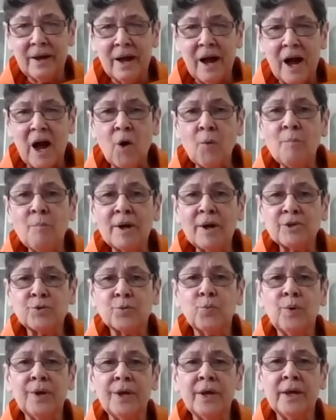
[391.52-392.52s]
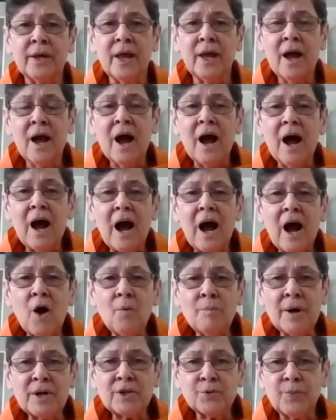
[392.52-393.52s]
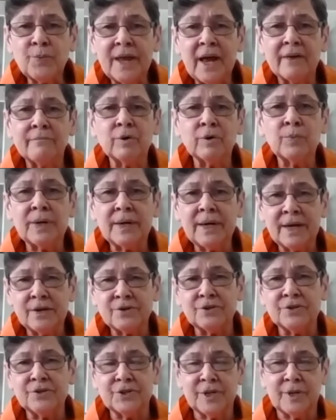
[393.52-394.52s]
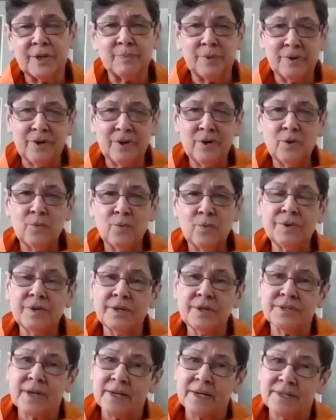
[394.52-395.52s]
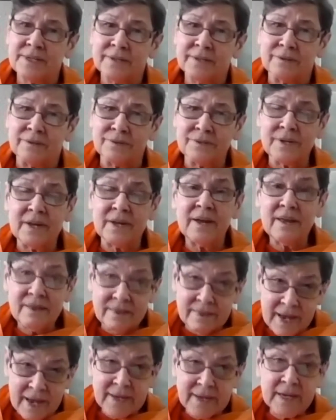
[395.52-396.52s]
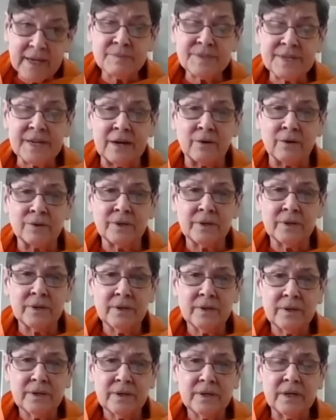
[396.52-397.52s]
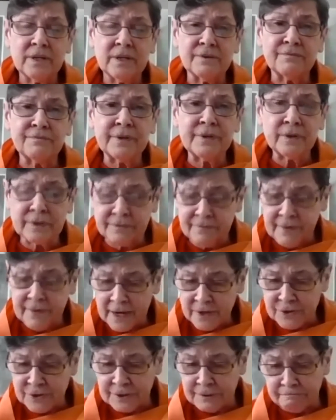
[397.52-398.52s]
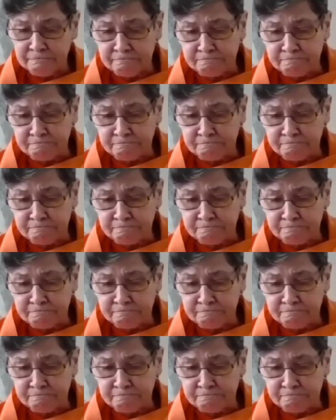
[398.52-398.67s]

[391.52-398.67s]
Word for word: How much we, how much we have a relationship with these ideals. That comes out in the field of action.